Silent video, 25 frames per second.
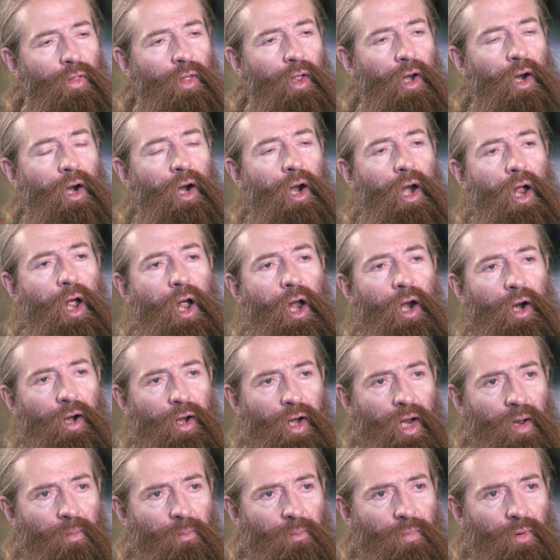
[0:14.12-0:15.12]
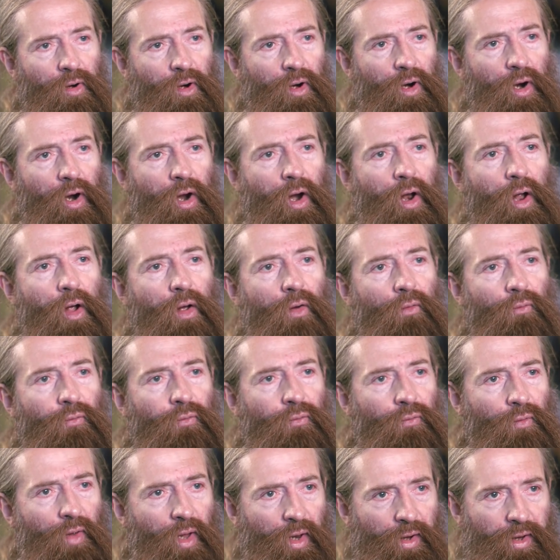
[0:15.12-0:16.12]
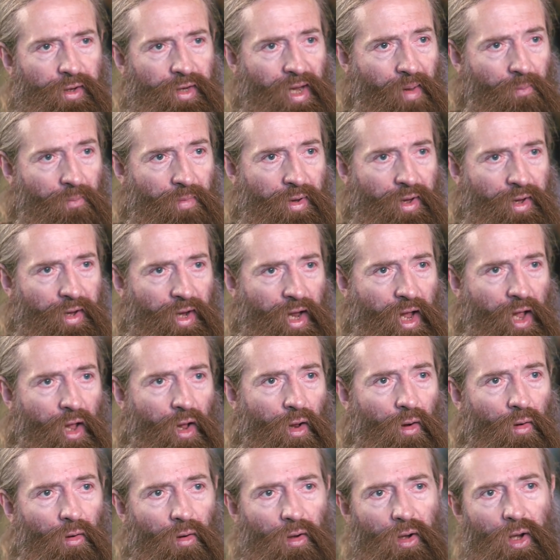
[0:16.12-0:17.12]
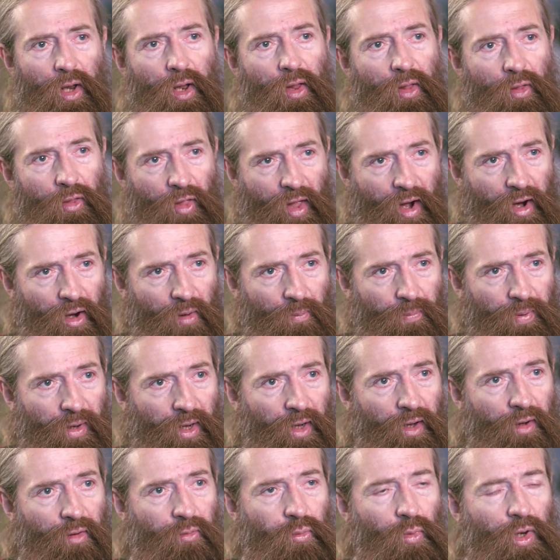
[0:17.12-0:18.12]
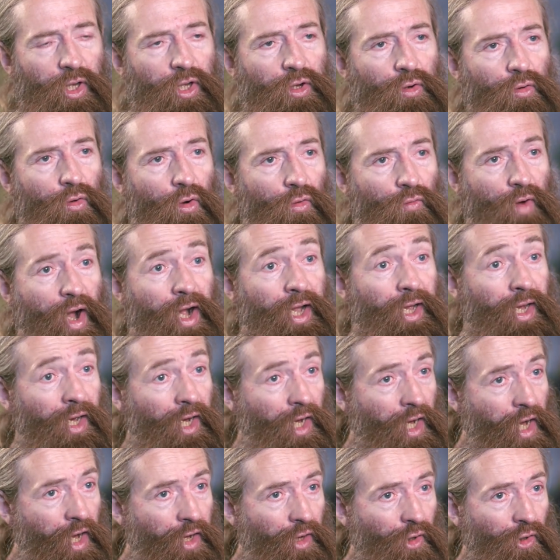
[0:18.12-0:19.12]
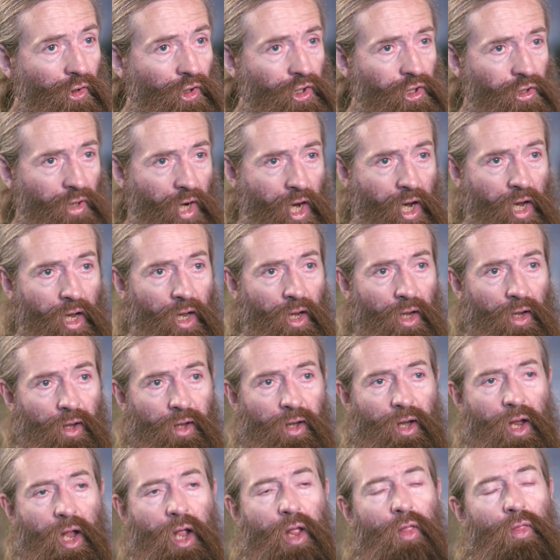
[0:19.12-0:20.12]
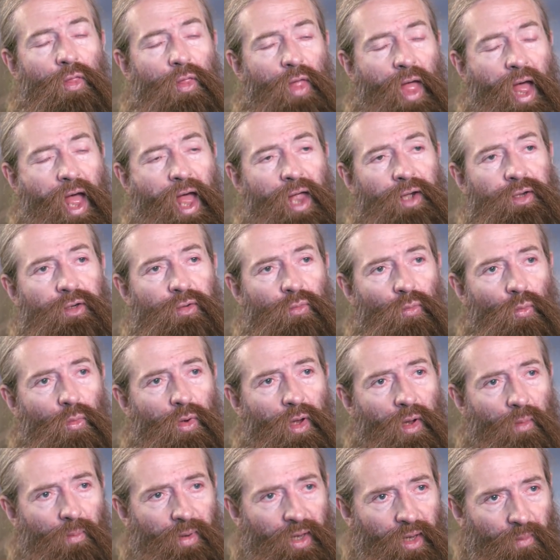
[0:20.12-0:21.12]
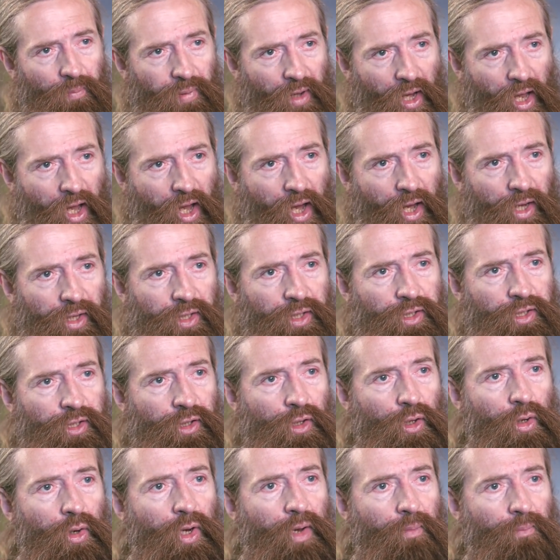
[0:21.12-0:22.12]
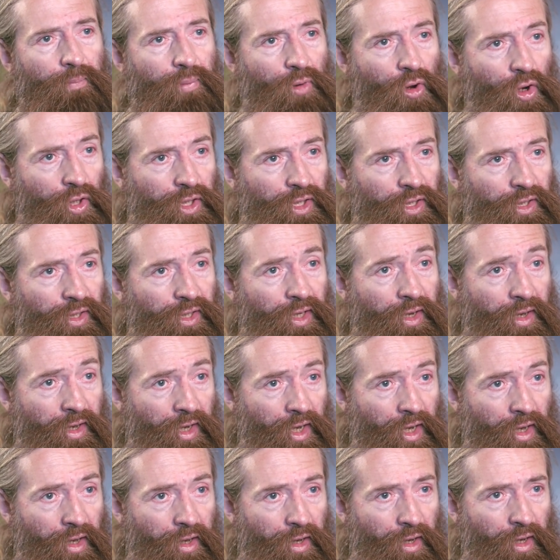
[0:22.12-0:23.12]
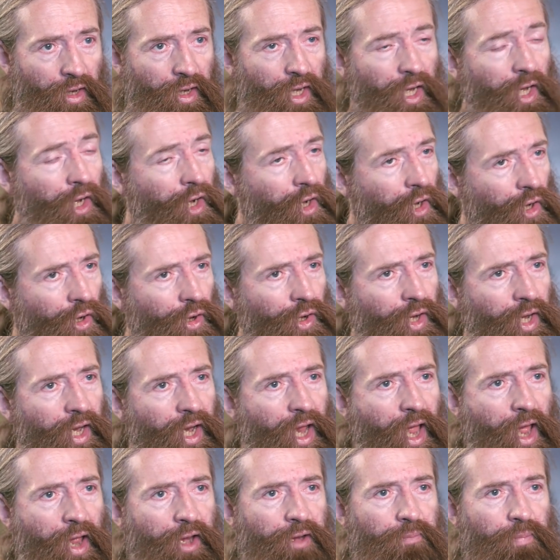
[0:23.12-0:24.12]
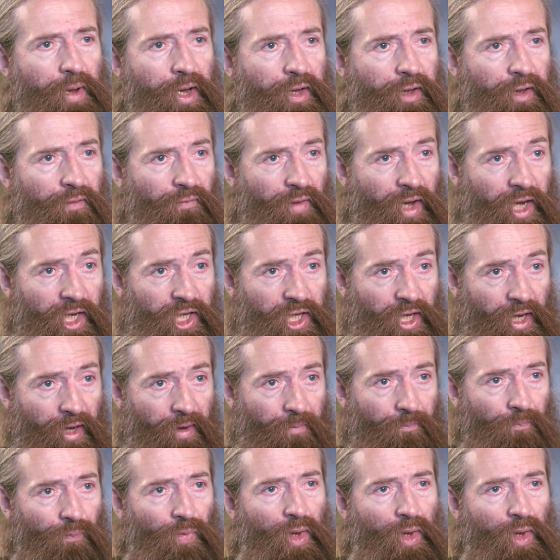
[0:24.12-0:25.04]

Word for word: There are a number of stem cell therapies which are already in clinical trials that will be applied to important diseases, including aspects of aging.